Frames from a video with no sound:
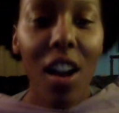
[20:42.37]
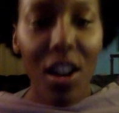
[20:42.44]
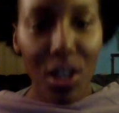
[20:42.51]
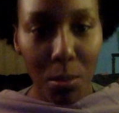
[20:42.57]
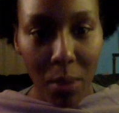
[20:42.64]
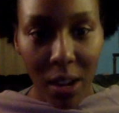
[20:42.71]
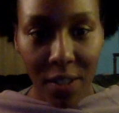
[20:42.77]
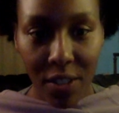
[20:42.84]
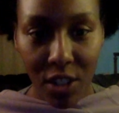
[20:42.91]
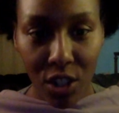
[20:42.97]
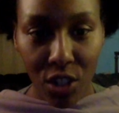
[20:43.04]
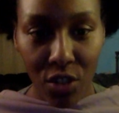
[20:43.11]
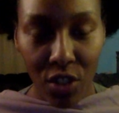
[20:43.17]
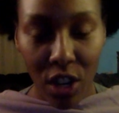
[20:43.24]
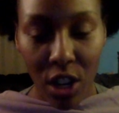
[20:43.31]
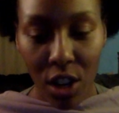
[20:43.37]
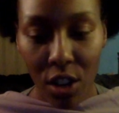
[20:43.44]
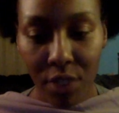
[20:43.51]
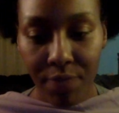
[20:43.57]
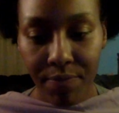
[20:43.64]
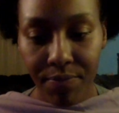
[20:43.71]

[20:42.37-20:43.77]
It's my first video.